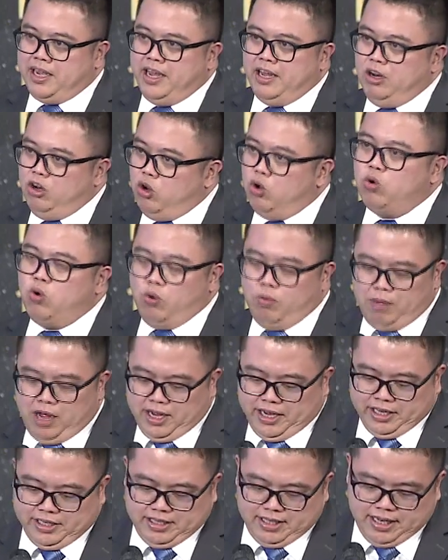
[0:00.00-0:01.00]
local
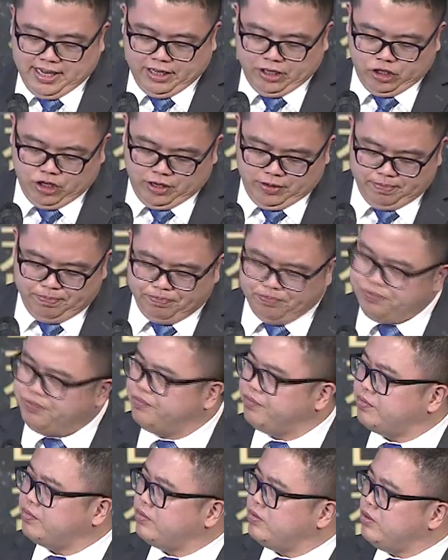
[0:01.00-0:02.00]
markets in Asia.
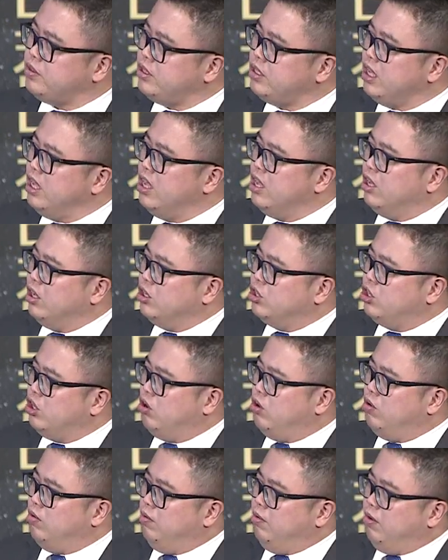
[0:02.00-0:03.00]

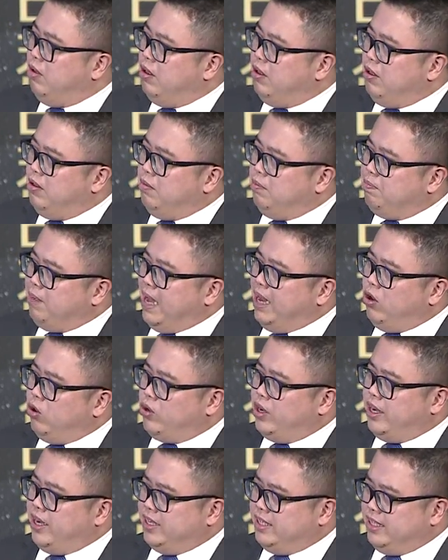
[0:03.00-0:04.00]
So by
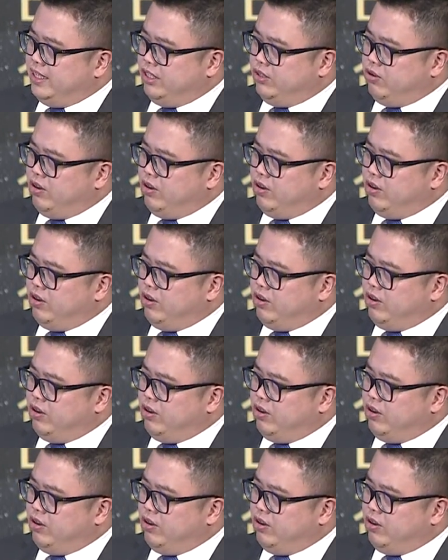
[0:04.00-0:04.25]
looking at this,